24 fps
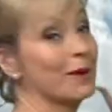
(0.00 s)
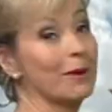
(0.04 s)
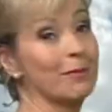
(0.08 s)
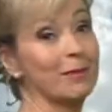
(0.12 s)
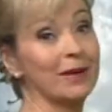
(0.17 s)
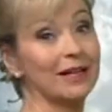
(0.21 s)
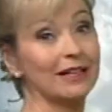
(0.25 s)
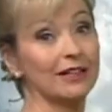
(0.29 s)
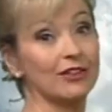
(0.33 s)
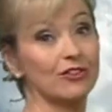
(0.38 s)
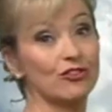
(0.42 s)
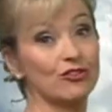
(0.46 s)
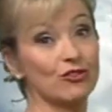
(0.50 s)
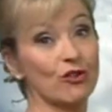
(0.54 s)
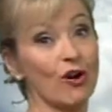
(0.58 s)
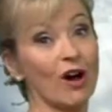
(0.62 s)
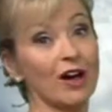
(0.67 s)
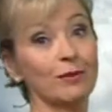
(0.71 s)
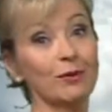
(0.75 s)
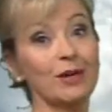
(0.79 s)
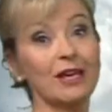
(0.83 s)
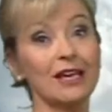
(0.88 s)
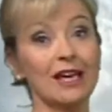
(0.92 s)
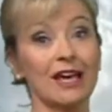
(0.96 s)
to be a mainly
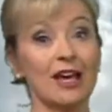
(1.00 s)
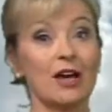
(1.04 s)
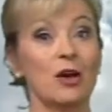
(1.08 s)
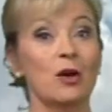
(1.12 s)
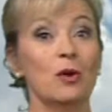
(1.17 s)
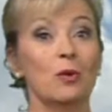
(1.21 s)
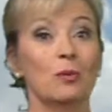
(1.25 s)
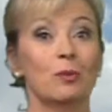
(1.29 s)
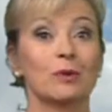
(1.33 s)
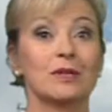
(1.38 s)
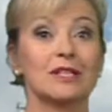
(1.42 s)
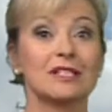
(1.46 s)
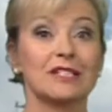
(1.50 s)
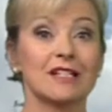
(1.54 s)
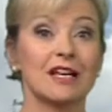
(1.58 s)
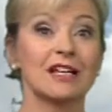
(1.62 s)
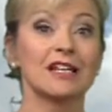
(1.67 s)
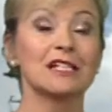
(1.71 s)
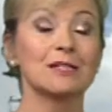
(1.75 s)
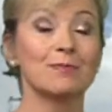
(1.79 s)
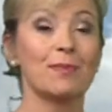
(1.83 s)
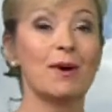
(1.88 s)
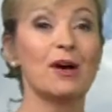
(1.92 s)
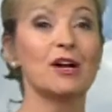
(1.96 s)
dry week with
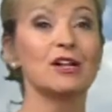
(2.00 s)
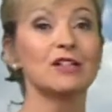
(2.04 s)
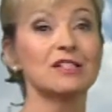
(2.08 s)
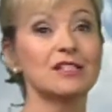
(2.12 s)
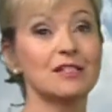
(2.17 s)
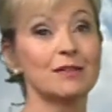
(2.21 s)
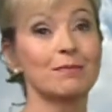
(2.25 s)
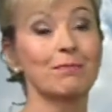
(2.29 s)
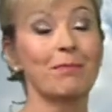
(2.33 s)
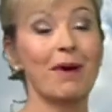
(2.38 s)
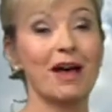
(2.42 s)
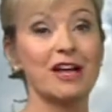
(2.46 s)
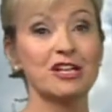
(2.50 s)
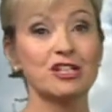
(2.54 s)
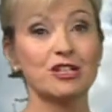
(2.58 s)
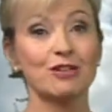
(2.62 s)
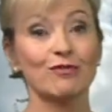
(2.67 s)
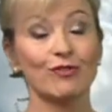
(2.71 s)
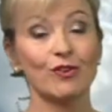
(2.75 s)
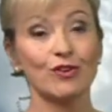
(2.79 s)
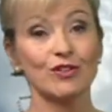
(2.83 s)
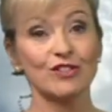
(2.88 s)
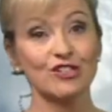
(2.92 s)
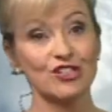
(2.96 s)
sunny spells, some patchy
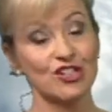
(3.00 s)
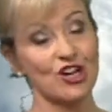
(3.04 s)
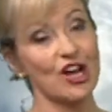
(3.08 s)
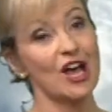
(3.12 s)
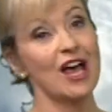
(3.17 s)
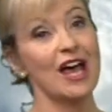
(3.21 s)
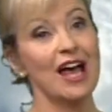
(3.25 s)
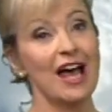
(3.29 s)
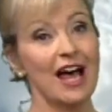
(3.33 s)
frost,